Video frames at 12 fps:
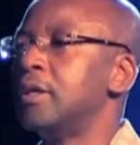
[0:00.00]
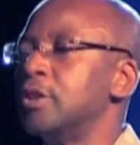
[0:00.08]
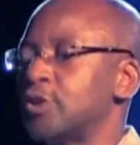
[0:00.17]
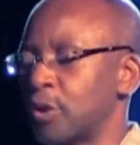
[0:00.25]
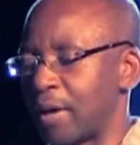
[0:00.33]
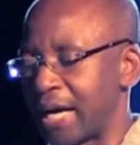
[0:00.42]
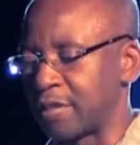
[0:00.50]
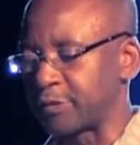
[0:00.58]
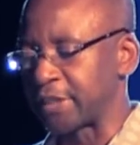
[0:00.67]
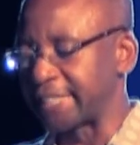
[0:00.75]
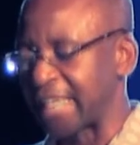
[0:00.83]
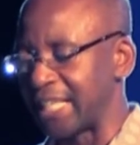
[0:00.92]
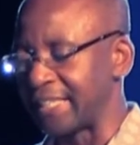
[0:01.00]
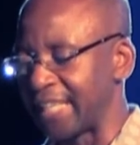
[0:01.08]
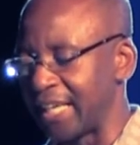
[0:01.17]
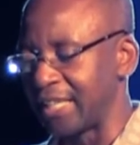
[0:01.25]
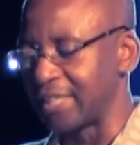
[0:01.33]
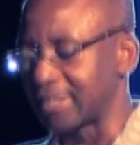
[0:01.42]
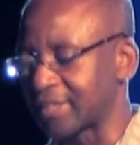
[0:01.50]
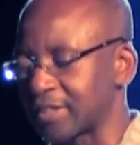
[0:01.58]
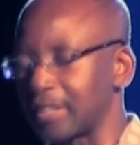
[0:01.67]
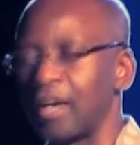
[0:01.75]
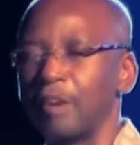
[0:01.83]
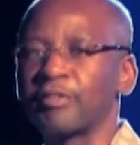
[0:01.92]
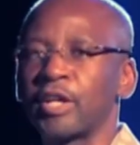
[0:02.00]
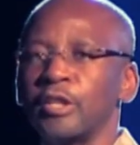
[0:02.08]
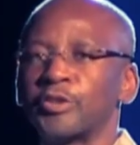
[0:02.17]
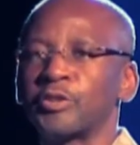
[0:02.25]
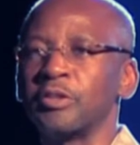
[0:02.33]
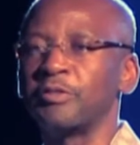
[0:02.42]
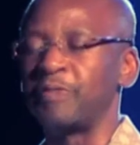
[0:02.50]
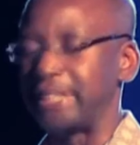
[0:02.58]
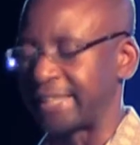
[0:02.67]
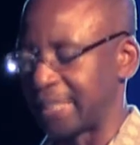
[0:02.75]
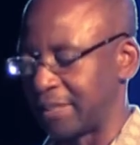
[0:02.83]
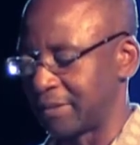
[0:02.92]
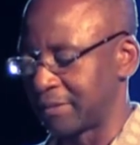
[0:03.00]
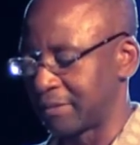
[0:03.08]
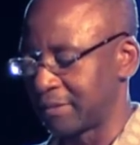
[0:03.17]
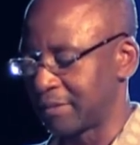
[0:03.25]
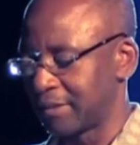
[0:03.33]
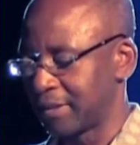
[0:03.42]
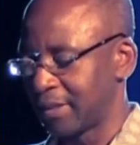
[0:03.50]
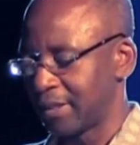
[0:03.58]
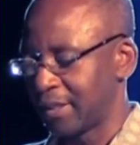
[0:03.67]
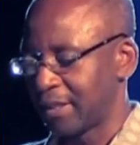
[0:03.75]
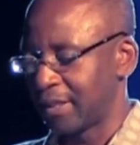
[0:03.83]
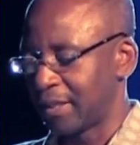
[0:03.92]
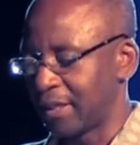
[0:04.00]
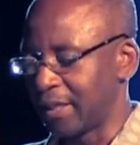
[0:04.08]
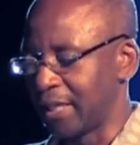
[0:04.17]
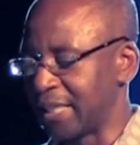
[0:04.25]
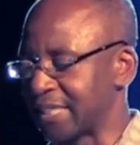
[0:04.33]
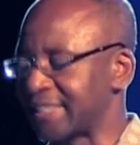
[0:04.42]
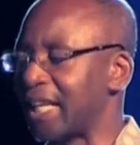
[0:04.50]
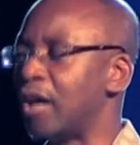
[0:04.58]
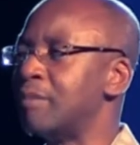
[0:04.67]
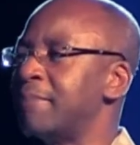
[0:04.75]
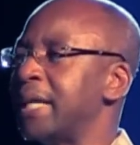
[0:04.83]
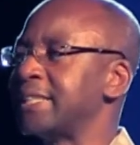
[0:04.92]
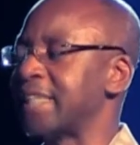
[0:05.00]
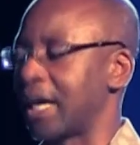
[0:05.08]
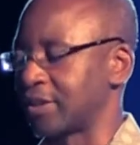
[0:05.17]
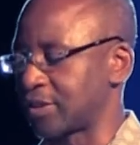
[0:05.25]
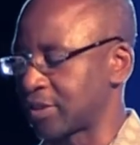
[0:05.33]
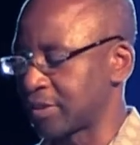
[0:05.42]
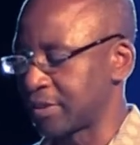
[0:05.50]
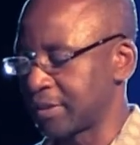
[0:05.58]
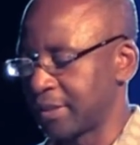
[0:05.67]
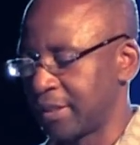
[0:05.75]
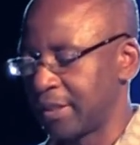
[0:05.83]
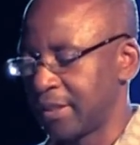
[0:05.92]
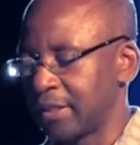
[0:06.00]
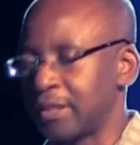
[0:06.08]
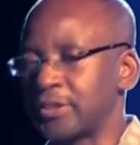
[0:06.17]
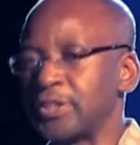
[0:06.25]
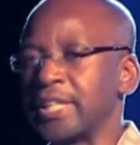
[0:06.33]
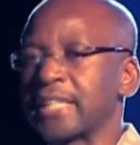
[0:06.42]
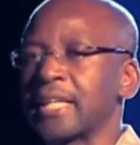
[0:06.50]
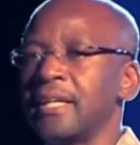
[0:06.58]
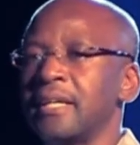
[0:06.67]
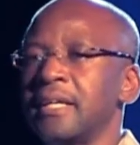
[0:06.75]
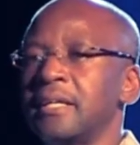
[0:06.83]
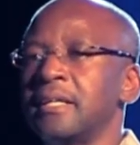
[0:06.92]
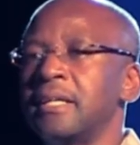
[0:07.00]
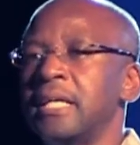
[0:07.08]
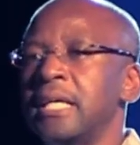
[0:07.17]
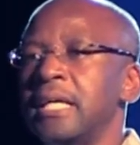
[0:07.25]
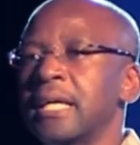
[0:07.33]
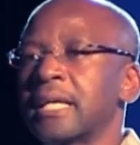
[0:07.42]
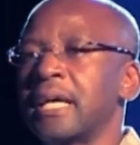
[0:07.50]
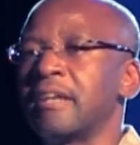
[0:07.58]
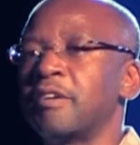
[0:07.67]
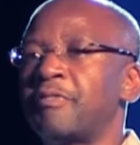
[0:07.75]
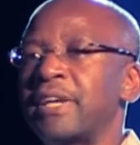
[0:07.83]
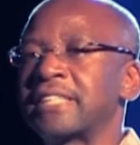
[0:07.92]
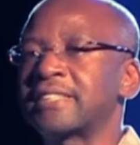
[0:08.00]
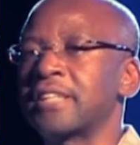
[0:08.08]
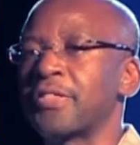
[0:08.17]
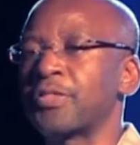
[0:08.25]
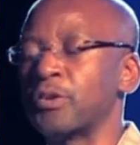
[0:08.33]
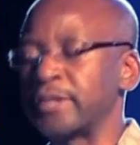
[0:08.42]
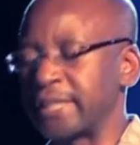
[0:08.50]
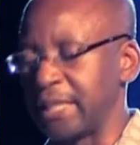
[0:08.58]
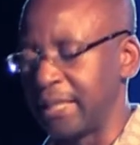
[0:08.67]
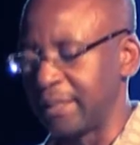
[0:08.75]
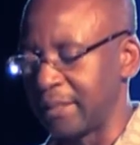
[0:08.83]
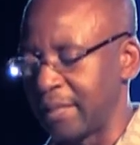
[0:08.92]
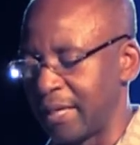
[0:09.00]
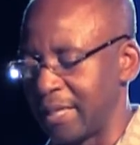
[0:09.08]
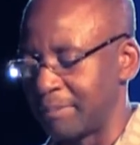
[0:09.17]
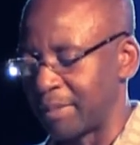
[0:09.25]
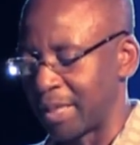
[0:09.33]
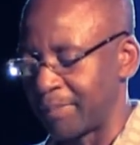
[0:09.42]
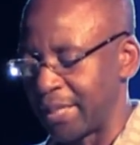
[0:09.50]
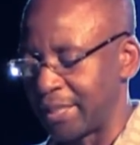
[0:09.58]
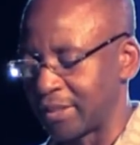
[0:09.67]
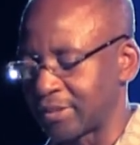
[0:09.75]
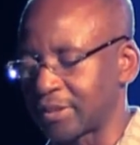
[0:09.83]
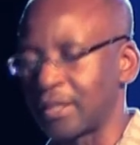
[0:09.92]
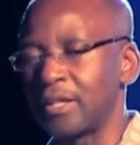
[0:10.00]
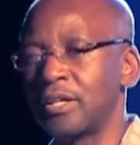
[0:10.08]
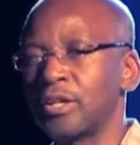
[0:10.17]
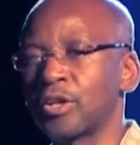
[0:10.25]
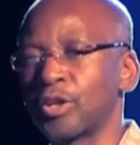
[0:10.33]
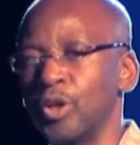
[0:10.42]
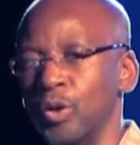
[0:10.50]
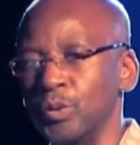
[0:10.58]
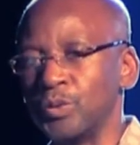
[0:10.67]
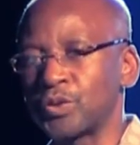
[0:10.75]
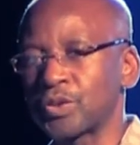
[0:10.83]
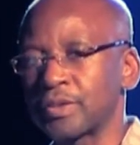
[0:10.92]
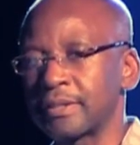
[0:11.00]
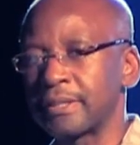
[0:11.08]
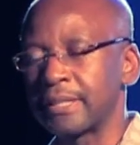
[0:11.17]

So after 10 days of cultural feasting, it is now my task to declare CARIFESTA XIII in Barbados closed